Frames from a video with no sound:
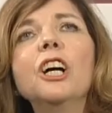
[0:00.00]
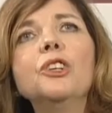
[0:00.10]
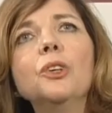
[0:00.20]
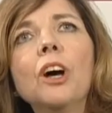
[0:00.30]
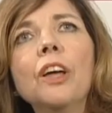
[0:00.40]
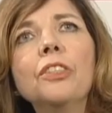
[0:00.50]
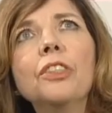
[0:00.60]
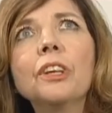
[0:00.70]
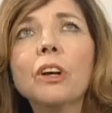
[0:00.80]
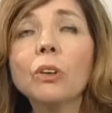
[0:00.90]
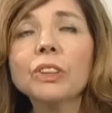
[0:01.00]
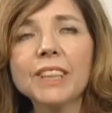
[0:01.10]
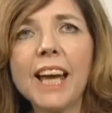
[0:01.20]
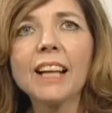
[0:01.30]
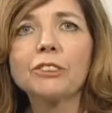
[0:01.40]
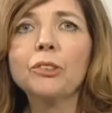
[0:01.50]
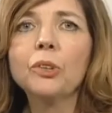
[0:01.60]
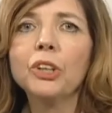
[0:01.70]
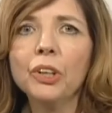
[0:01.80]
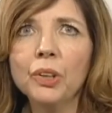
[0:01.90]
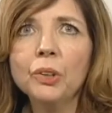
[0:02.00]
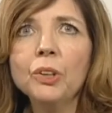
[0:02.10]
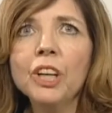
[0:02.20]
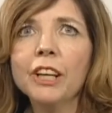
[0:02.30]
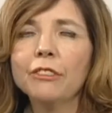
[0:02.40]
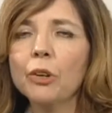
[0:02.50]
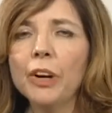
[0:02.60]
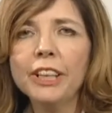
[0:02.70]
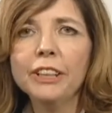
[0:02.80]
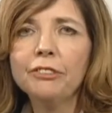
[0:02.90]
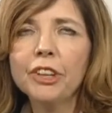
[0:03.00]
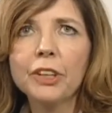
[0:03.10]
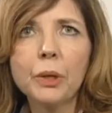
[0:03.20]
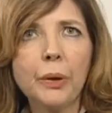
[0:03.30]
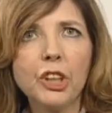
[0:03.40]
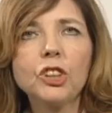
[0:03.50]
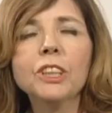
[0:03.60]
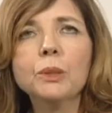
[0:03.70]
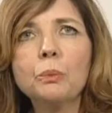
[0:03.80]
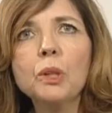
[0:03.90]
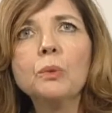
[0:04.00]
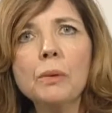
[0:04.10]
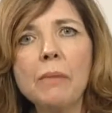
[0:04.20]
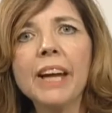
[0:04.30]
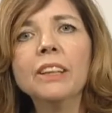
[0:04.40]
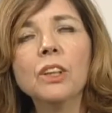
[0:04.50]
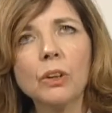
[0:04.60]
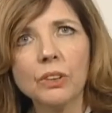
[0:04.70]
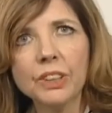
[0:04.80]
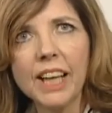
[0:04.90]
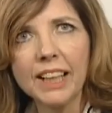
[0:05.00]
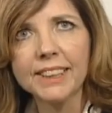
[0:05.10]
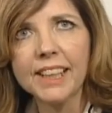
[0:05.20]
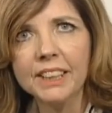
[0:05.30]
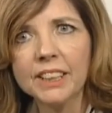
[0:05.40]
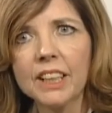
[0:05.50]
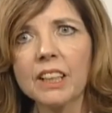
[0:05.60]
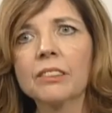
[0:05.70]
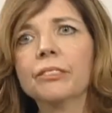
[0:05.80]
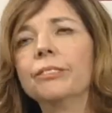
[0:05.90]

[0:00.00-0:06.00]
and the contact for you for any further questions will remain the contact centre.